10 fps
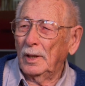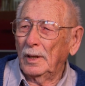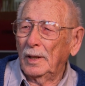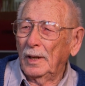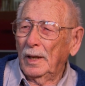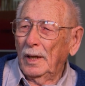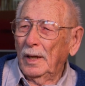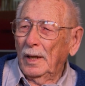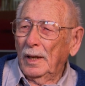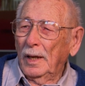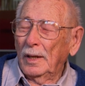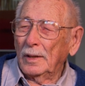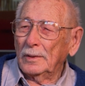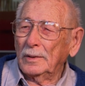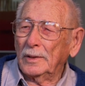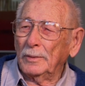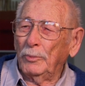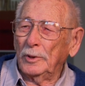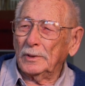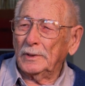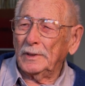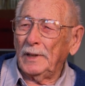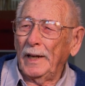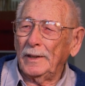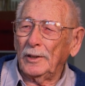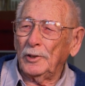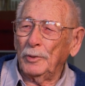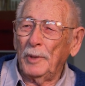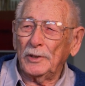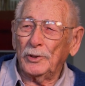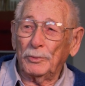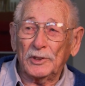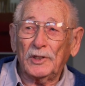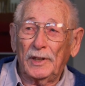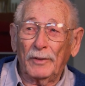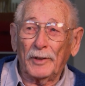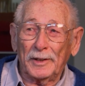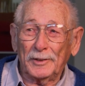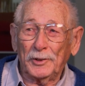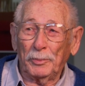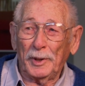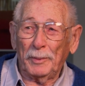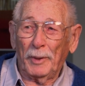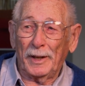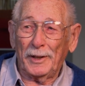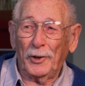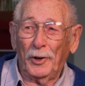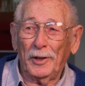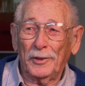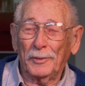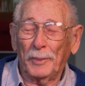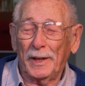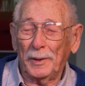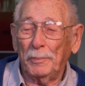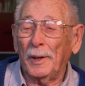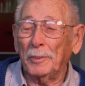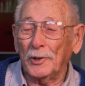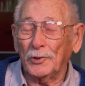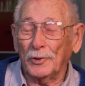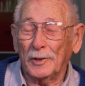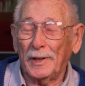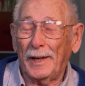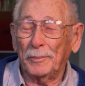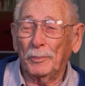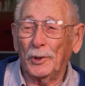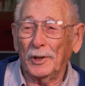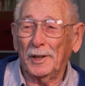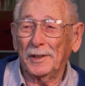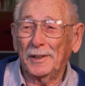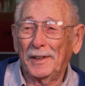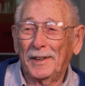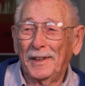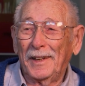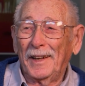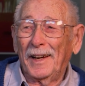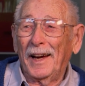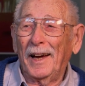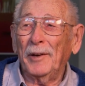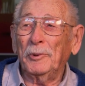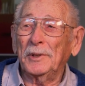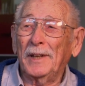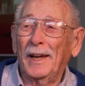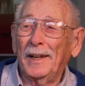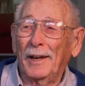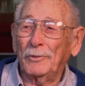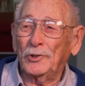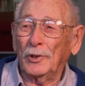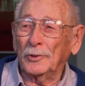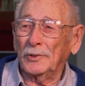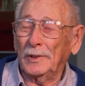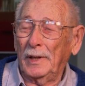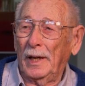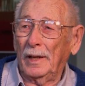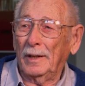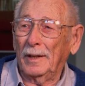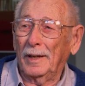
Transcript: Okay the, word, the title curmudgeon was given to me by the author, by the publisher of that book. Oh, it was. I would not have chosen that.